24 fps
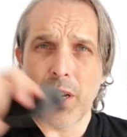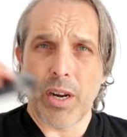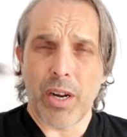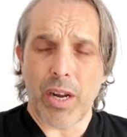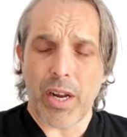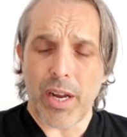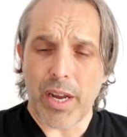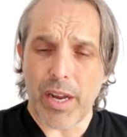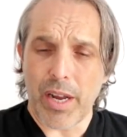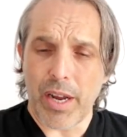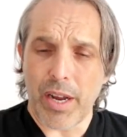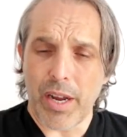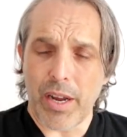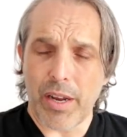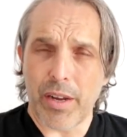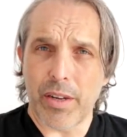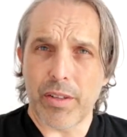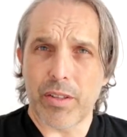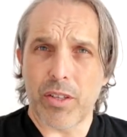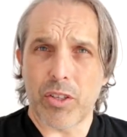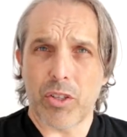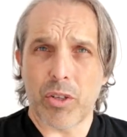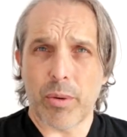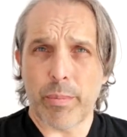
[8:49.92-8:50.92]

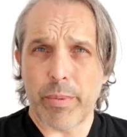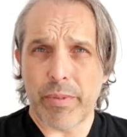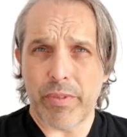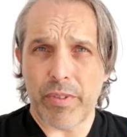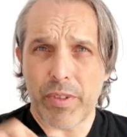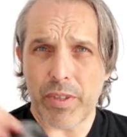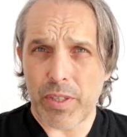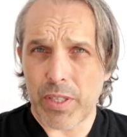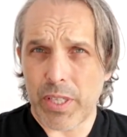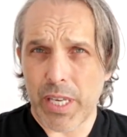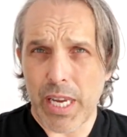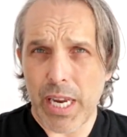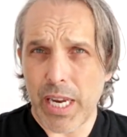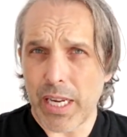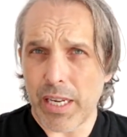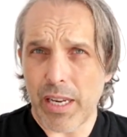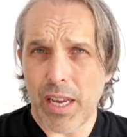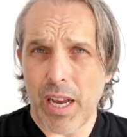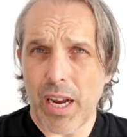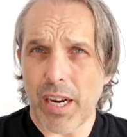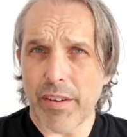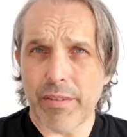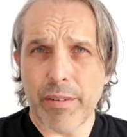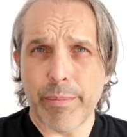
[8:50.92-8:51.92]
the top of the skin
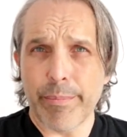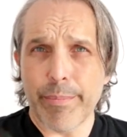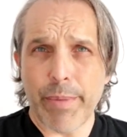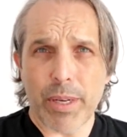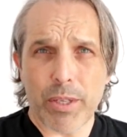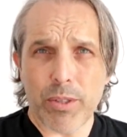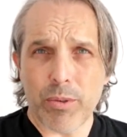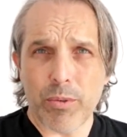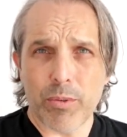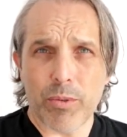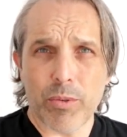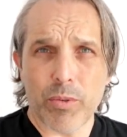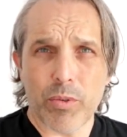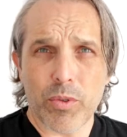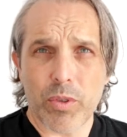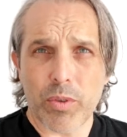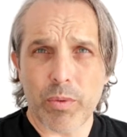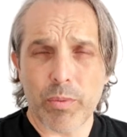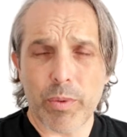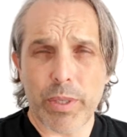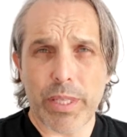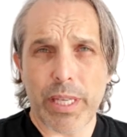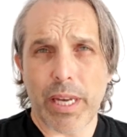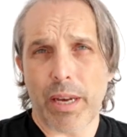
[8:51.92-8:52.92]
over muscles
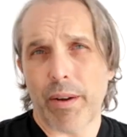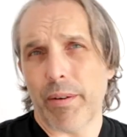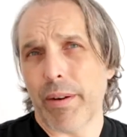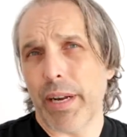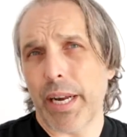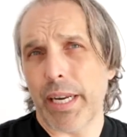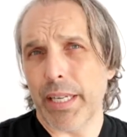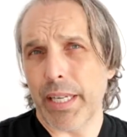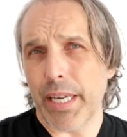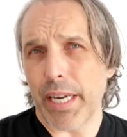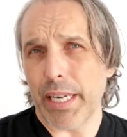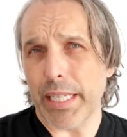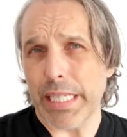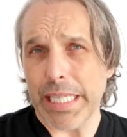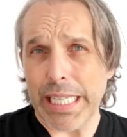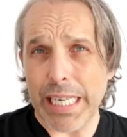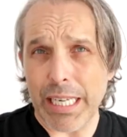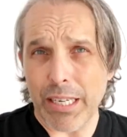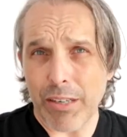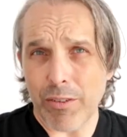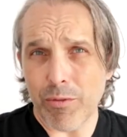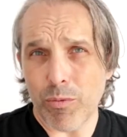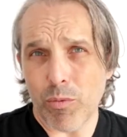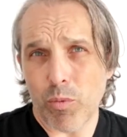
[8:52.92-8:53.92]
without any
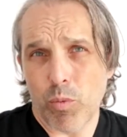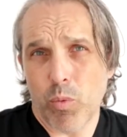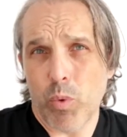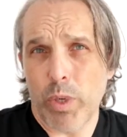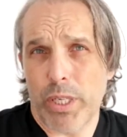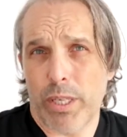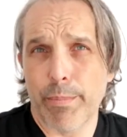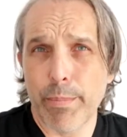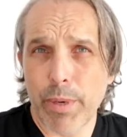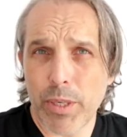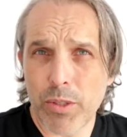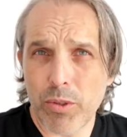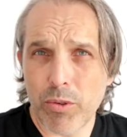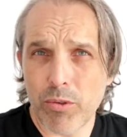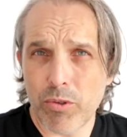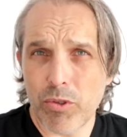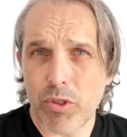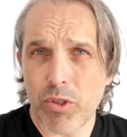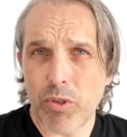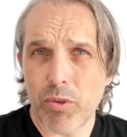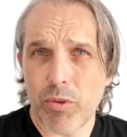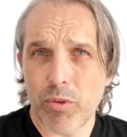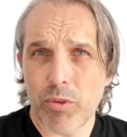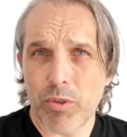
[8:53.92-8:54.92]
idea of which
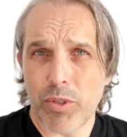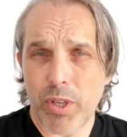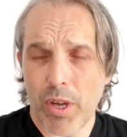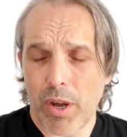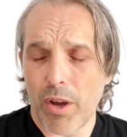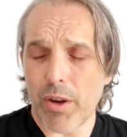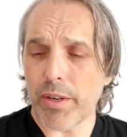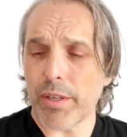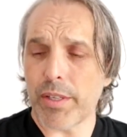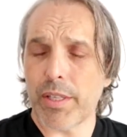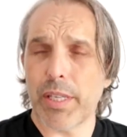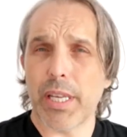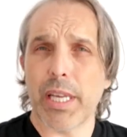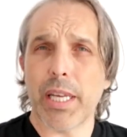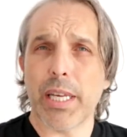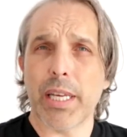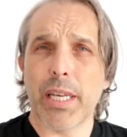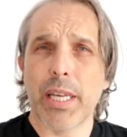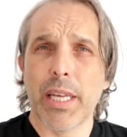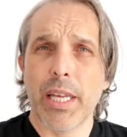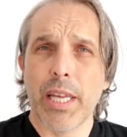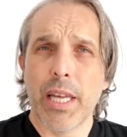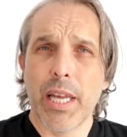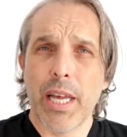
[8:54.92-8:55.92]
muscles you're
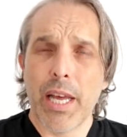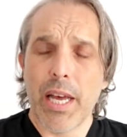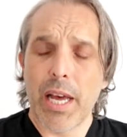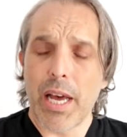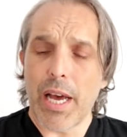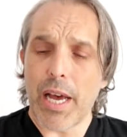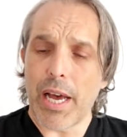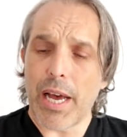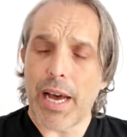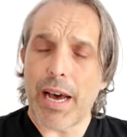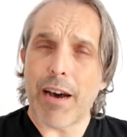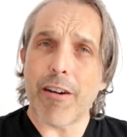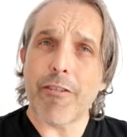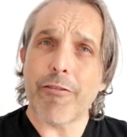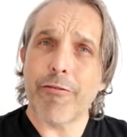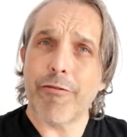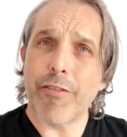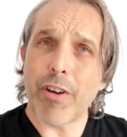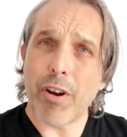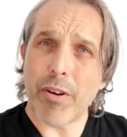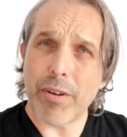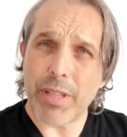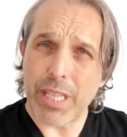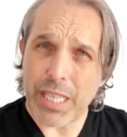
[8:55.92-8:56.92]
targeting, how
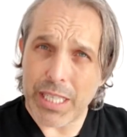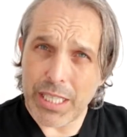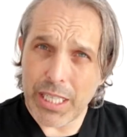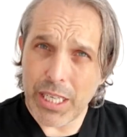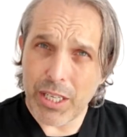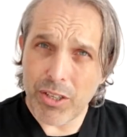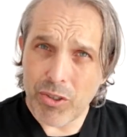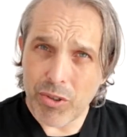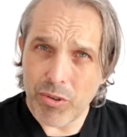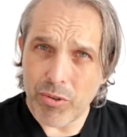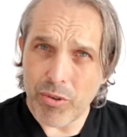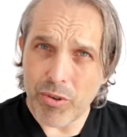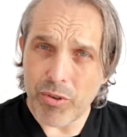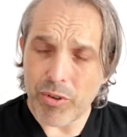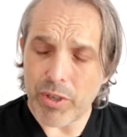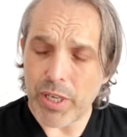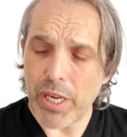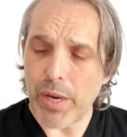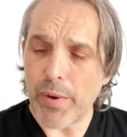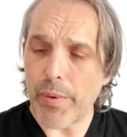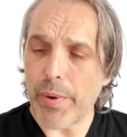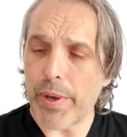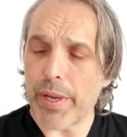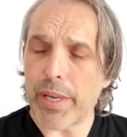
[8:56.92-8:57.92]
far in the tissue you're
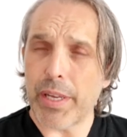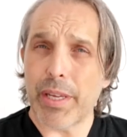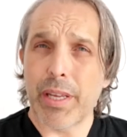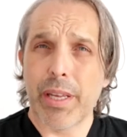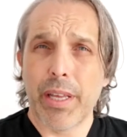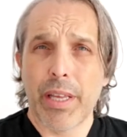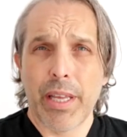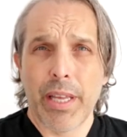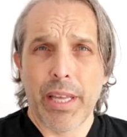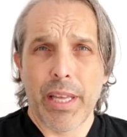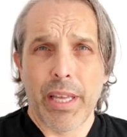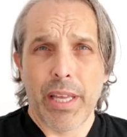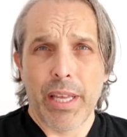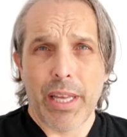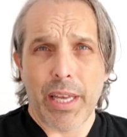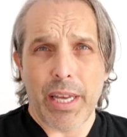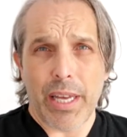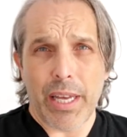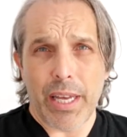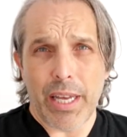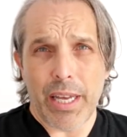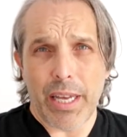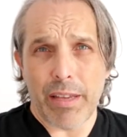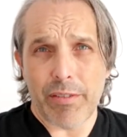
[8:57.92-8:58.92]
going,
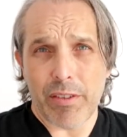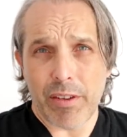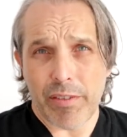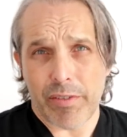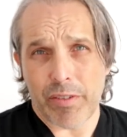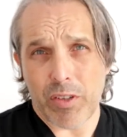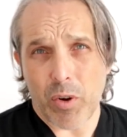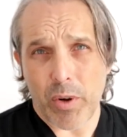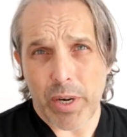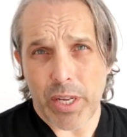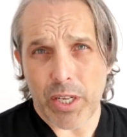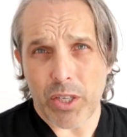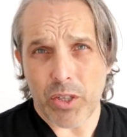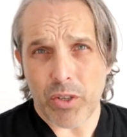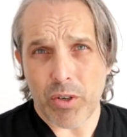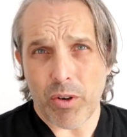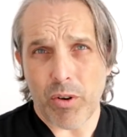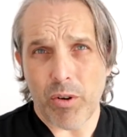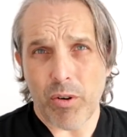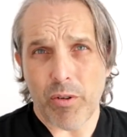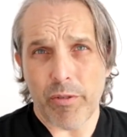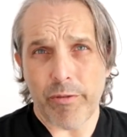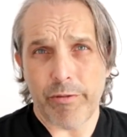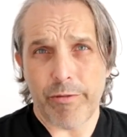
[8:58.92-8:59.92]
if you have knowledge
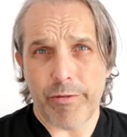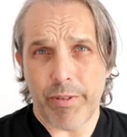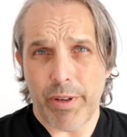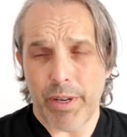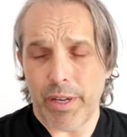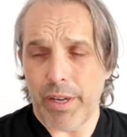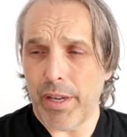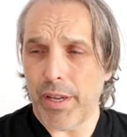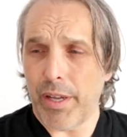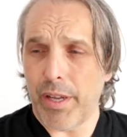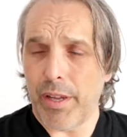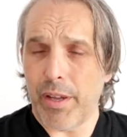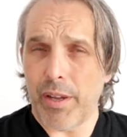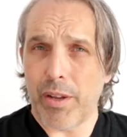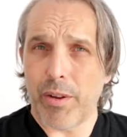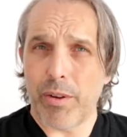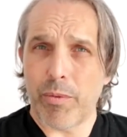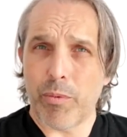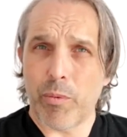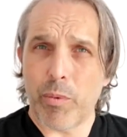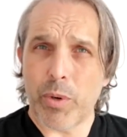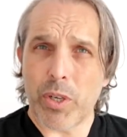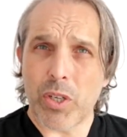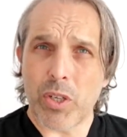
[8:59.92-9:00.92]
of
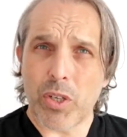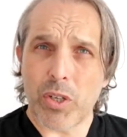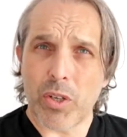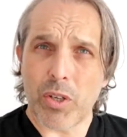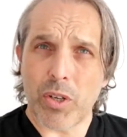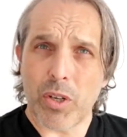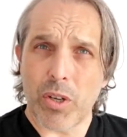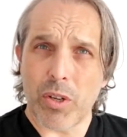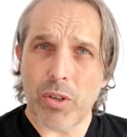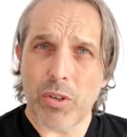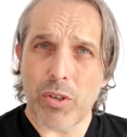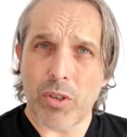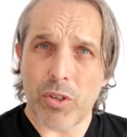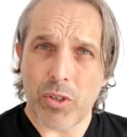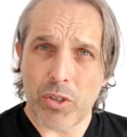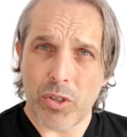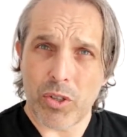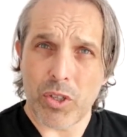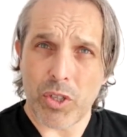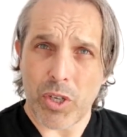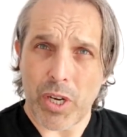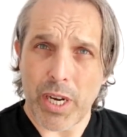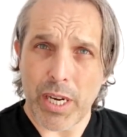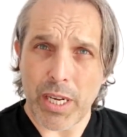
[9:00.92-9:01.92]
which
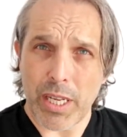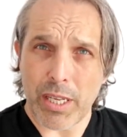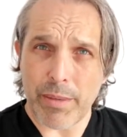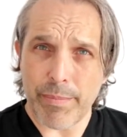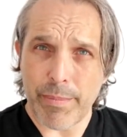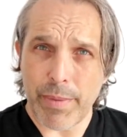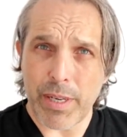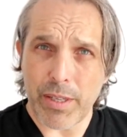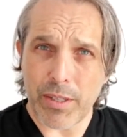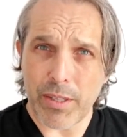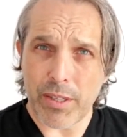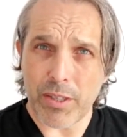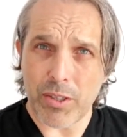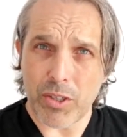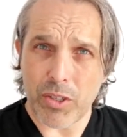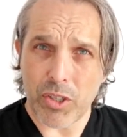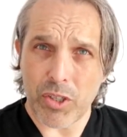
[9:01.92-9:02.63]
Chinese medicine